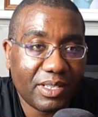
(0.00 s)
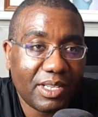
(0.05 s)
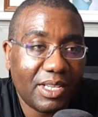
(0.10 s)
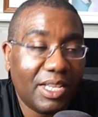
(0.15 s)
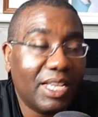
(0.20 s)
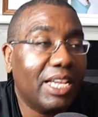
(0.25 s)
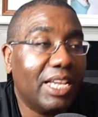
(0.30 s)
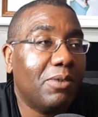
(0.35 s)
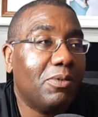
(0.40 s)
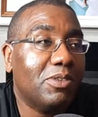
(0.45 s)

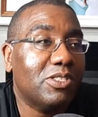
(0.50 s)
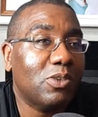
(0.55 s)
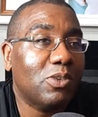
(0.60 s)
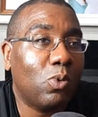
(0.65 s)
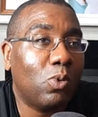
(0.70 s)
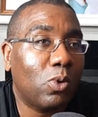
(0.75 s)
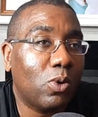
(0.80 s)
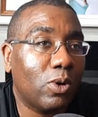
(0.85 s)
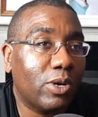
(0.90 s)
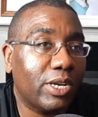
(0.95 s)
It was a
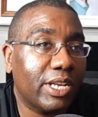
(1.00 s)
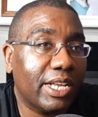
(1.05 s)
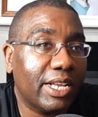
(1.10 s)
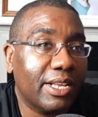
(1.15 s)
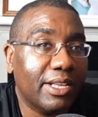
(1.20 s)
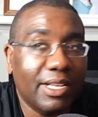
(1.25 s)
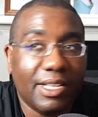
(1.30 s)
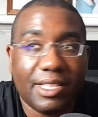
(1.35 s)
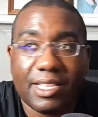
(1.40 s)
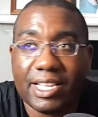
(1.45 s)
warning,
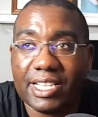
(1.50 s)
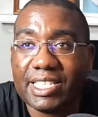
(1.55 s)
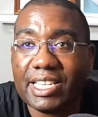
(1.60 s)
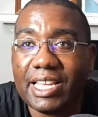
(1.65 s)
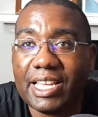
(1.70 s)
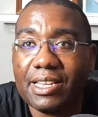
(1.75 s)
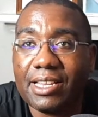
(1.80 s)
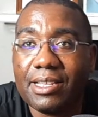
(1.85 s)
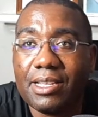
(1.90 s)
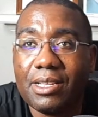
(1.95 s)
like
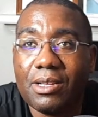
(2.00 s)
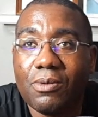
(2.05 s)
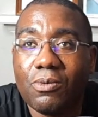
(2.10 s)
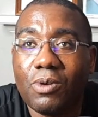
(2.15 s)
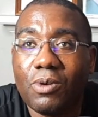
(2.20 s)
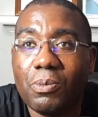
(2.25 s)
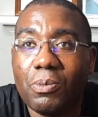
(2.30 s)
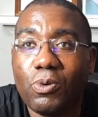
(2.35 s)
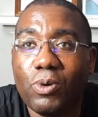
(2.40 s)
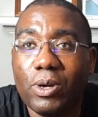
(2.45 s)
that
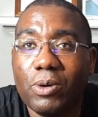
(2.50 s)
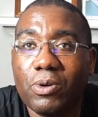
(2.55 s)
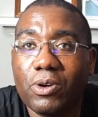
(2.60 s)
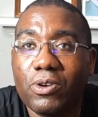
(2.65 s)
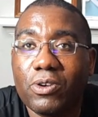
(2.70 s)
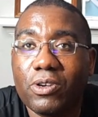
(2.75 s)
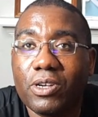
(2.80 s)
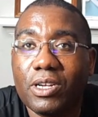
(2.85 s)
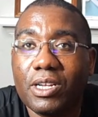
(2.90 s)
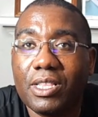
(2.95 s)
one point
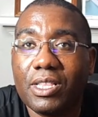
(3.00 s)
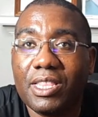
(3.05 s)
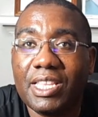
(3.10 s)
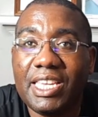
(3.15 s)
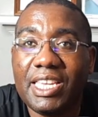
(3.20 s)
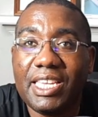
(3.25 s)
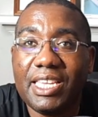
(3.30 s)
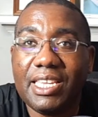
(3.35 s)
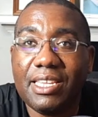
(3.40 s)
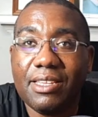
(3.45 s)
where uh,
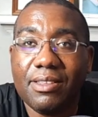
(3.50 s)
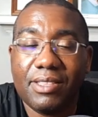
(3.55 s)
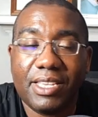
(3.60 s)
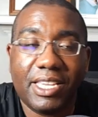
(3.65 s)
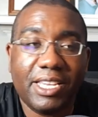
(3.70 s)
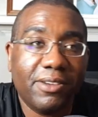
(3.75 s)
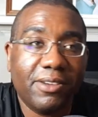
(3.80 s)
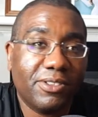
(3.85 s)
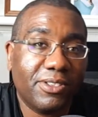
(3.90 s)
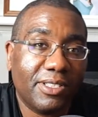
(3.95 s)
Lee, the
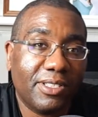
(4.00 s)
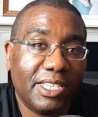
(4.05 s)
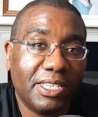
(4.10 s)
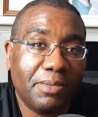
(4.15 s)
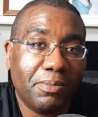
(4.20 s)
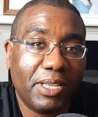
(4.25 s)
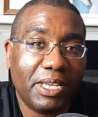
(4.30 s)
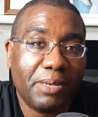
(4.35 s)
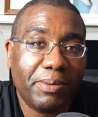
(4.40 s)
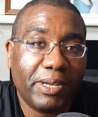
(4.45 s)
character Lee,
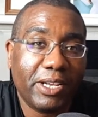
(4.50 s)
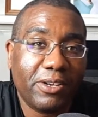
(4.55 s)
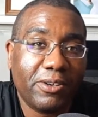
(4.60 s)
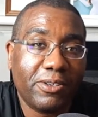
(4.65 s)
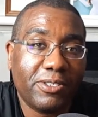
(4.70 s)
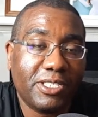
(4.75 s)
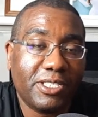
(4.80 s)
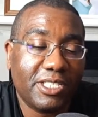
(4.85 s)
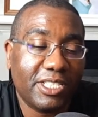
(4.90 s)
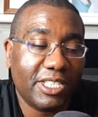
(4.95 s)
played by
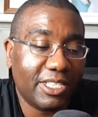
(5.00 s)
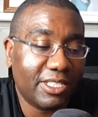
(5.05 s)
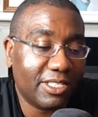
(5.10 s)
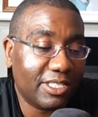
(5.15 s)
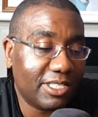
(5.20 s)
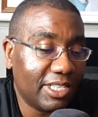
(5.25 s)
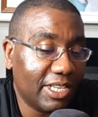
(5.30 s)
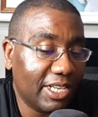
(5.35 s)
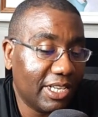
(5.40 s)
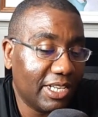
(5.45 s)
Kirsten
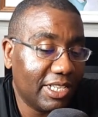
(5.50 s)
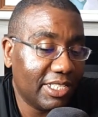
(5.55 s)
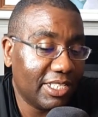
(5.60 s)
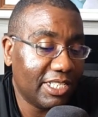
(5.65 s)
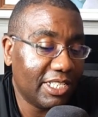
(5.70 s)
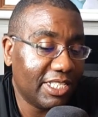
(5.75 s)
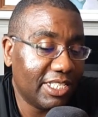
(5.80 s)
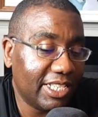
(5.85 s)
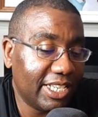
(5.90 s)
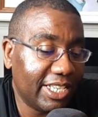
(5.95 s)
Dunst, she
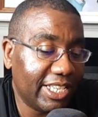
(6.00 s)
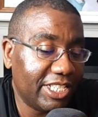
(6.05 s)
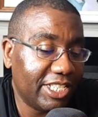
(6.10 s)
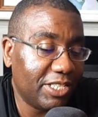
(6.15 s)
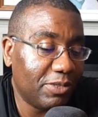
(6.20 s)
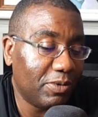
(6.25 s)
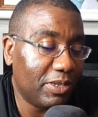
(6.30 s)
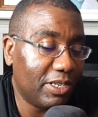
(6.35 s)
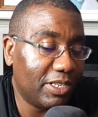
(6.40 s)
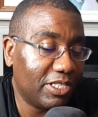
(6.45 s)
said that she
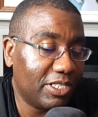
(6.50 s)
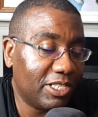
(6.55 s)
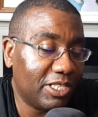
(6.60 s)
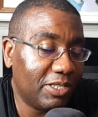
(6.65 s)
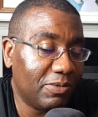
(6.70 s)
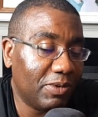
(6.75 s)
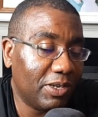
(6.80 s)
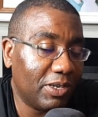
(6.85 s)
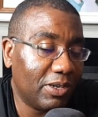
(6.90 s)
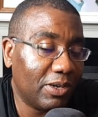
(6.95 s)
went she
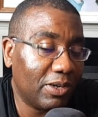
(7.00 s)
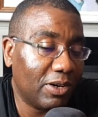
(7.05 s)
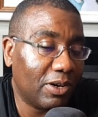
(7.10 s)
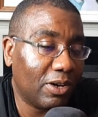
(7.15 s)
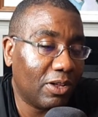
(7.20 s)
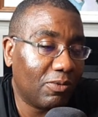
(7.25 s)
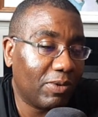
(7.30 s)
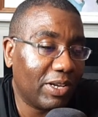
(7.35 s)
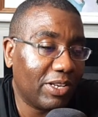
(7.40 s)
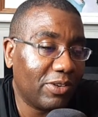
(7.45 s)
went
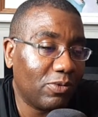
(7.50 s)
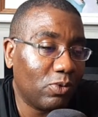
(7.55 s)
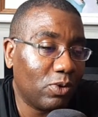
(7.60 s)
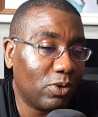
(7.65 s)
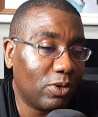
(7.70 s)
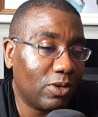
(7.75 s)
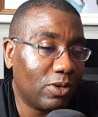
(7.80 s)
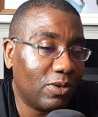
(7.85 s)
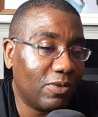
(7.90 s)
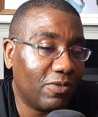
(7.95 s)
all around the
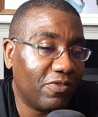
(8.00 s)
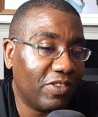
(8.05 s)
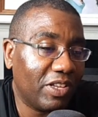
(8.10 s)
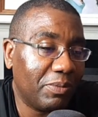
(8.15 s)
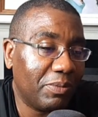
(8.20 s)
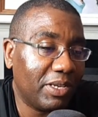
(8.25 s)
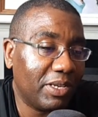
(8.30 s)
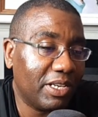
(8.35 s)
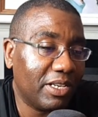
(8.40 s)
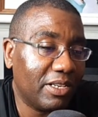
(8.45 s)
world
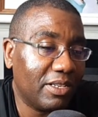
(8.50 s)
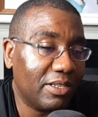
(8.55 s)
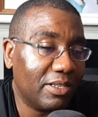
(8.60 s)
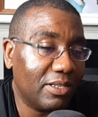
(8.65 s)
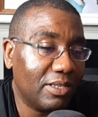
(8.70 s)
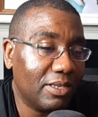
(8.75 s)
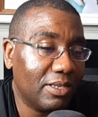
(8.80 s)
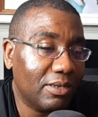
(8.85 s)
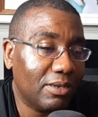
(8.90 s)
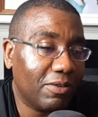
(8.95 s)
filming
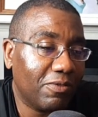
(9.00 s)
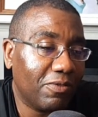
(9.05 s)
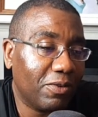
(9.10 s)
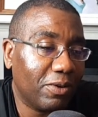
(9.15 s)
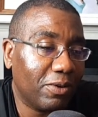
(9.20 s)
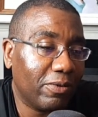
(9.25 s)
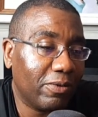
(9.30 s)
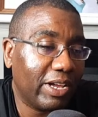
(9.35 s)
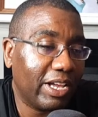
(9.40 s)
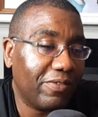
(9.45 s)
or
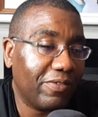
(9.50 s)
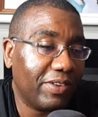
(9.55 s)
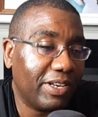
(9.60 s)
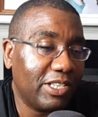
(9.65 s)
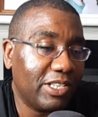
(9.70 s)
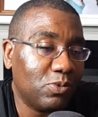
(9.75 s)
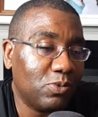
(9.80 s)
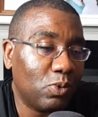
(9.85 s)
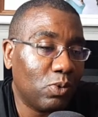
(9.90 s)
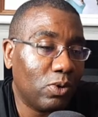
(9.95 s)
photographing
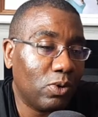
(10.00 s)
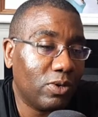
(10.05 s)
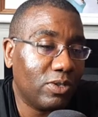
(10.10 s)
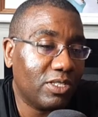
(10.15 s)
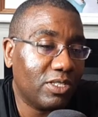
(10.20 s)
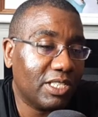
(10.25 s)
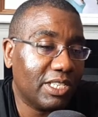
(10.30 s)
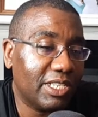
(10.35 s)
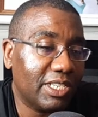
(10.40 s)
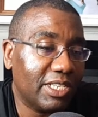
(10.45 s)
these war
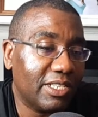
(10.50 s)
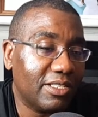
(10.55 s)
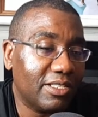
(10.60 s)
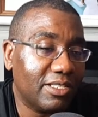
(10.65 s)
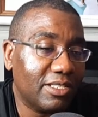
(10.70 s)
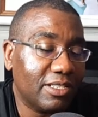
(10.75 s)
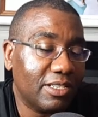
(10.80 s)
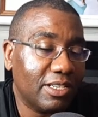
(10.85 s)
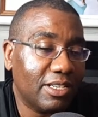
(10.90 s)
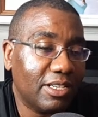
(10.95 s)

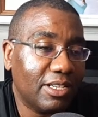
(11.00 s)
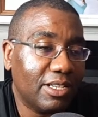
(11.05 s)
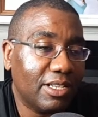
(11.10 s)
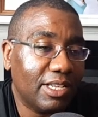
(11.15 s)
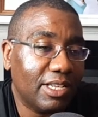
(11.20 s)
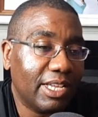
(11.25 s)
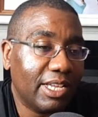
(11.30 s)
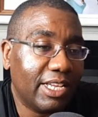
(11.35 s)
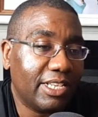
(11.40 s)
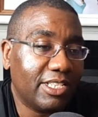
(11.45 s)
scenes,
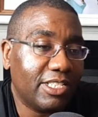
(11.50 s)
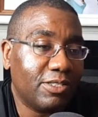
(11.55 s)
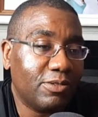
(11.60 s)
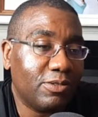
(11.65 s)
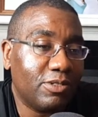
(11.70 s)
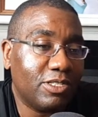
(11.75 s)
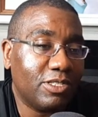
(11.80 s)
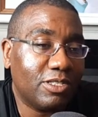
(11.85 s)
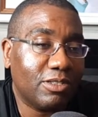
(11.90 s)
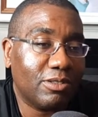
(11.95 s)
and she
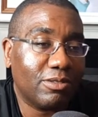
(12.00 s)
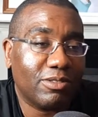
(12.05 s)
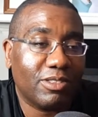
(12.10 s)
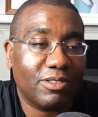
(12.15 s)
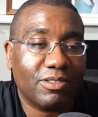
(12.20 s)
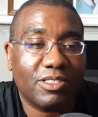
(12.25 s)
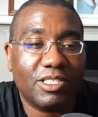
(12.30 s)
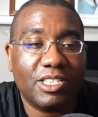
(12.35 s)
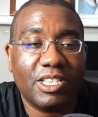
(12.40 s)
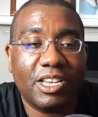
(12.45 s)
was
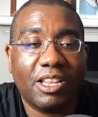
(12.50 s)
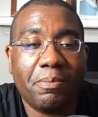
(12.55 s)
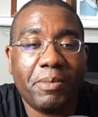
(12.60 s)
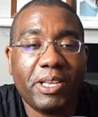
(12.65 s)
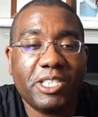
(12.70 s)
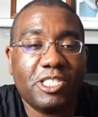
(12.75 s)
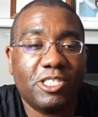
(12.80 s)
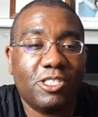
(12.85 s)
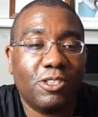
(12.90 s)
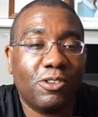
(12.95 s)
sending a
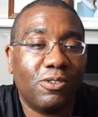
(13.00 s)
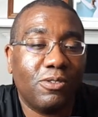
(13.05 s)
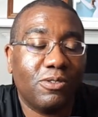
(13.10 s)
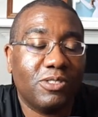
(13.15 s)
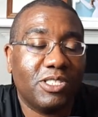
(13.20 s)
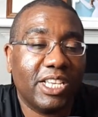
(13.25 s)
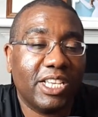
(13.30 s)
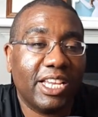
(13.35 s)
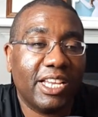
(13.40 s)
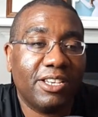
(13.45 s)
message home
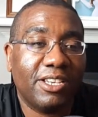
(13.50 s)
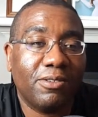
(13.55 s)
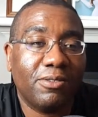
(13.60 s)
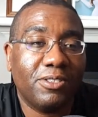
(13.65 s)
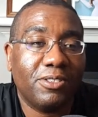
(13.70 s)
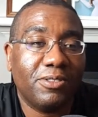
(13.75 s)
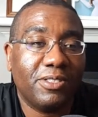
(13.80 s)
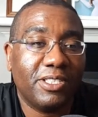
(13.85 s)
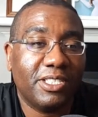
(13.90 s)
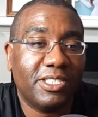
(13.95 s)
saying, "Don't
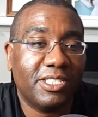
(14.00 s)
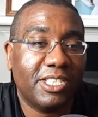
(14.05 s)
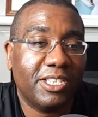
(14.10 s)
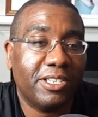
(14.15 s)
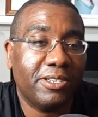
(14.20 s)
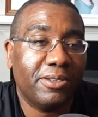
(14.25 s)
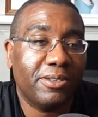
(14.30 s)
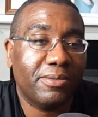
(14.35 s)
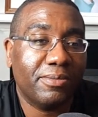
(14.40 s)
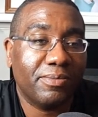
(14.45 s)
do this here."